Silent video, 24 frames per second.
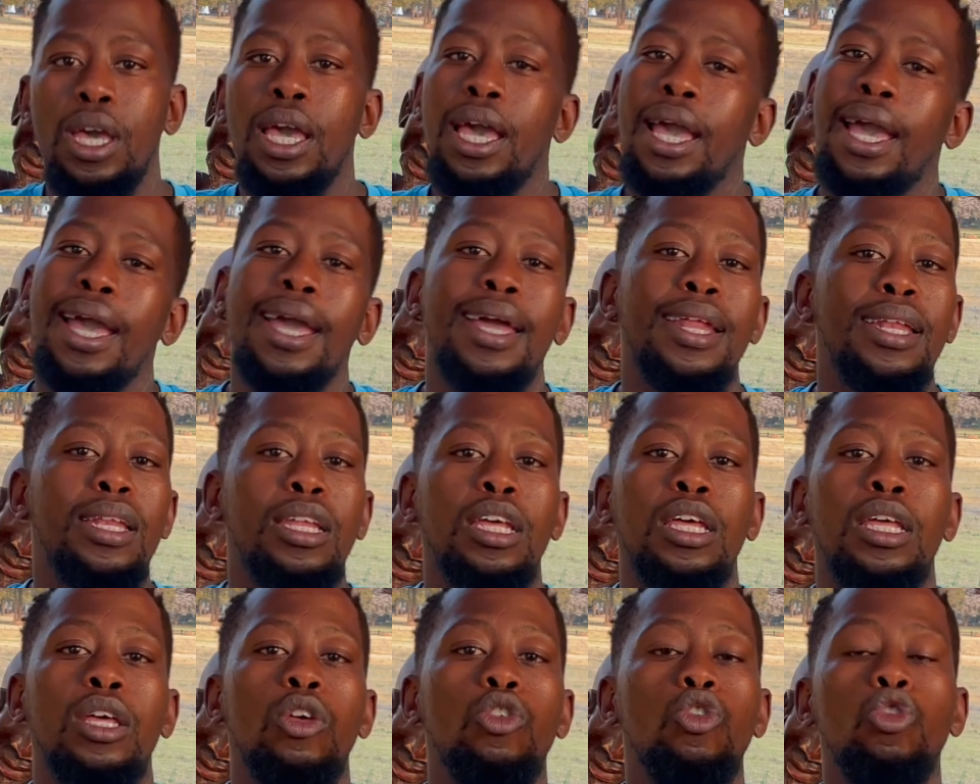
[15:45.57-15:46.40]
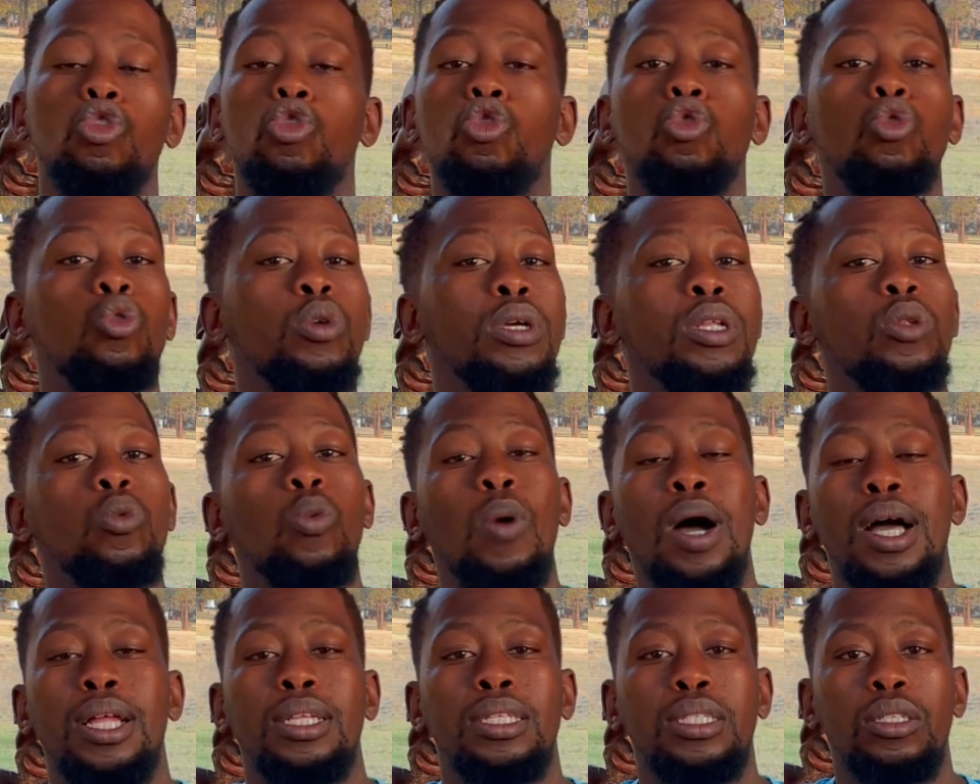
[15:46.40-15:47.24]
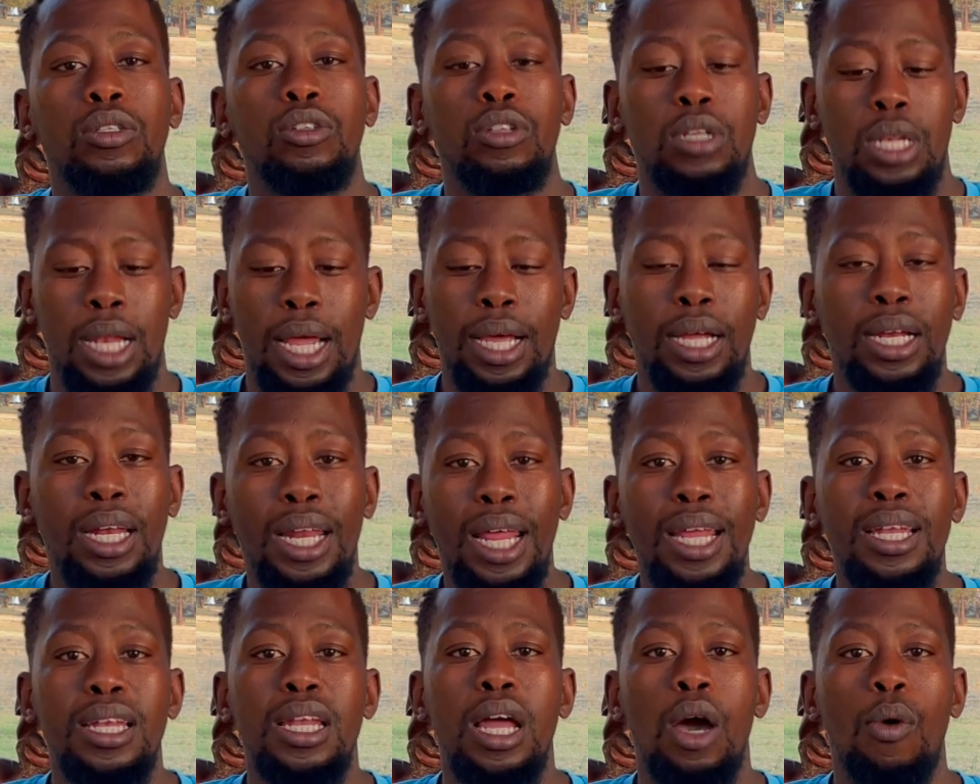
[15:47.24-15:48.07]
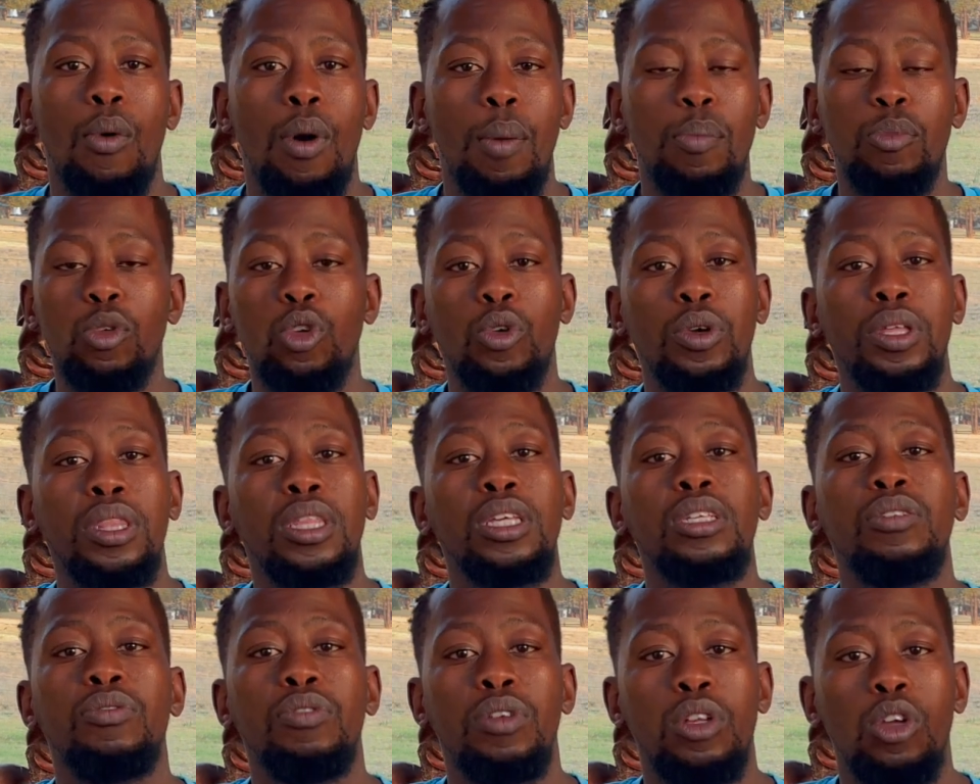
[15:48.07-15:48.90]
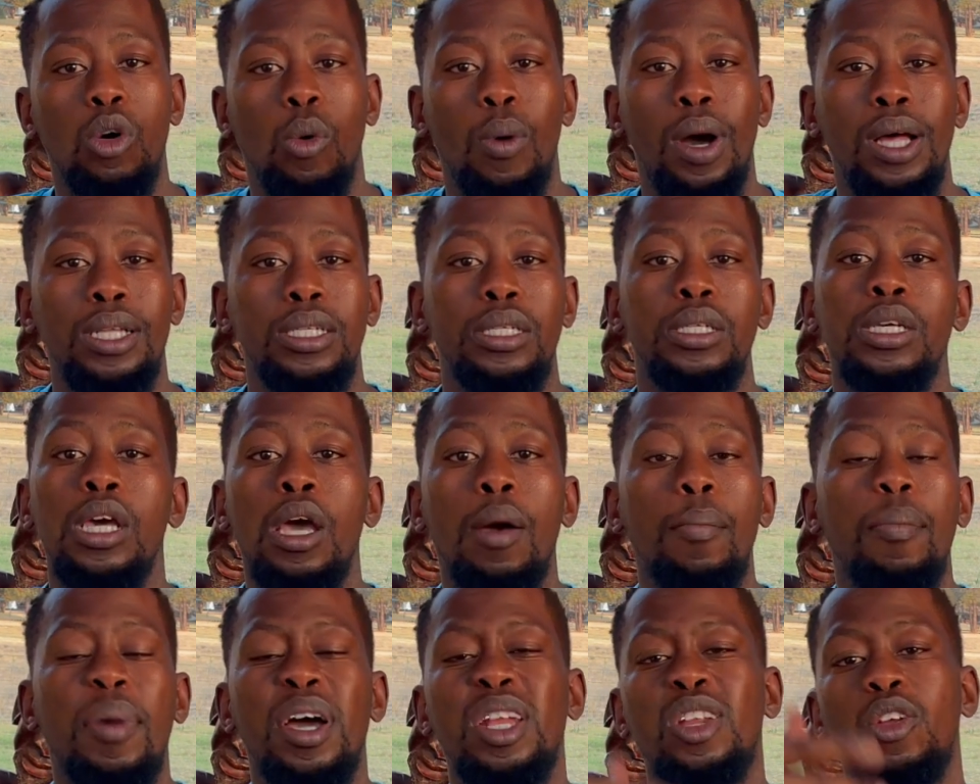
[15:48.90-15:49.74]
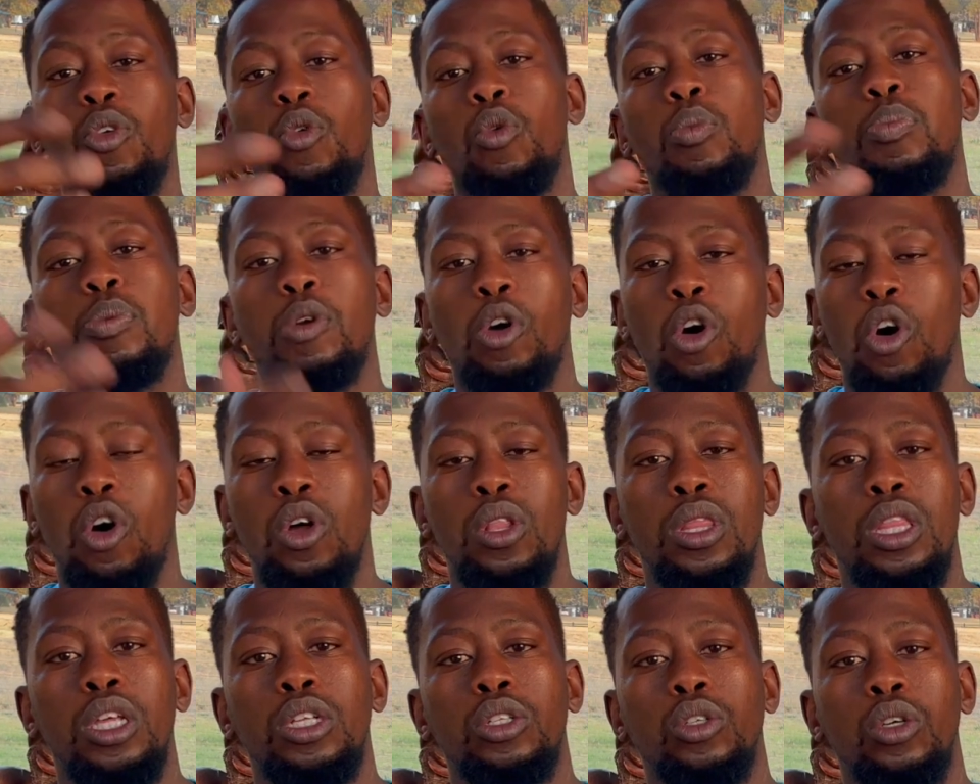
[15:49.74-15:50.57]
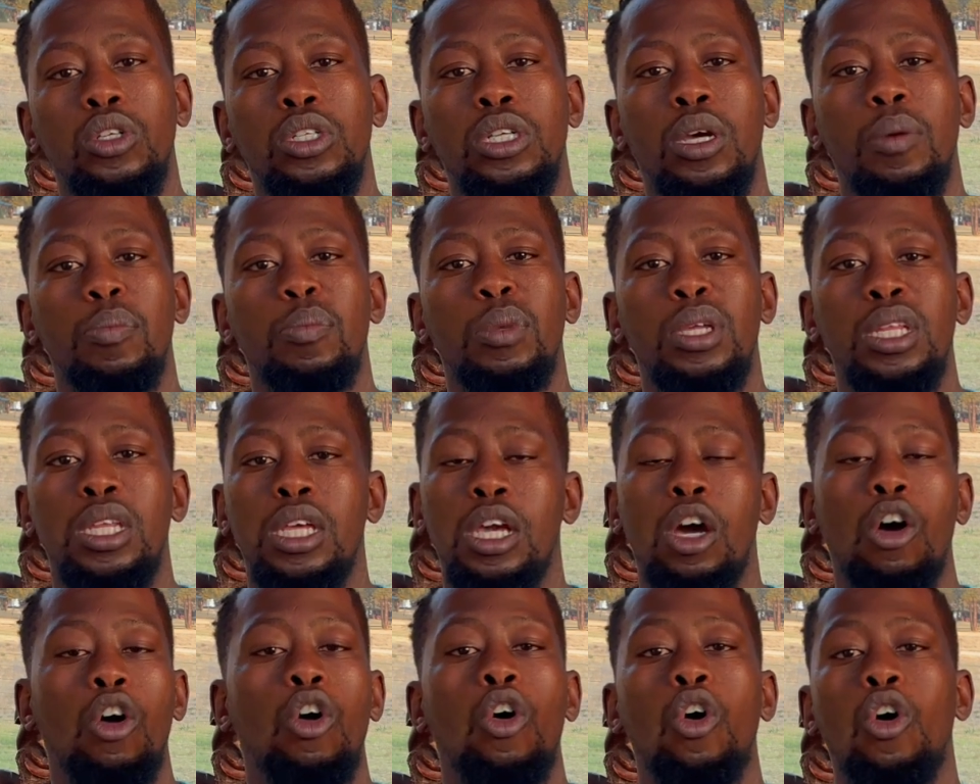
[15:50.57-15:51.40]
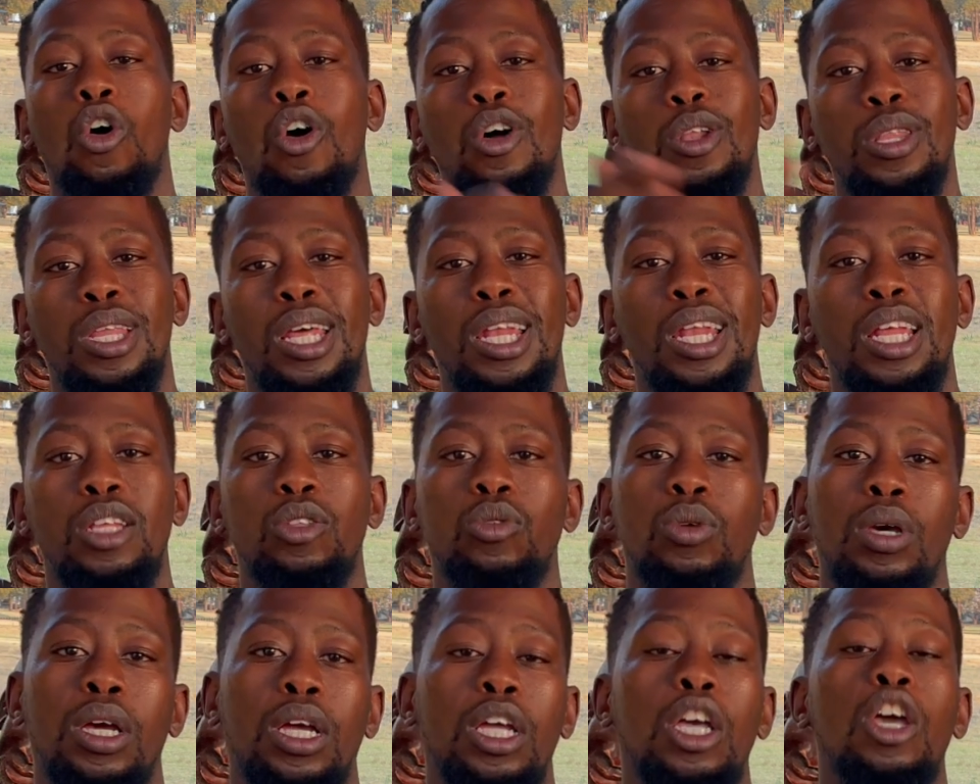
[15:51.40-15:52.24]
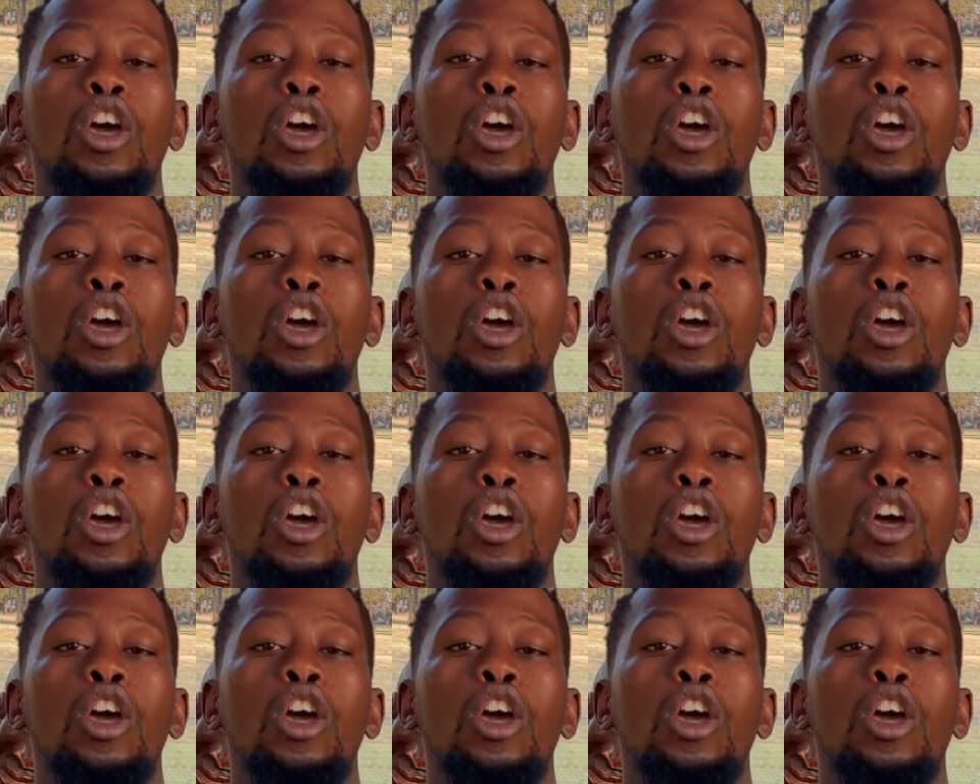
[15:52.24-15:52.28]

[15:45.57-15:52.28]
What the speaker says: And you do it once. Like right now, I'm doing this video once, but it will be on the social media or on the network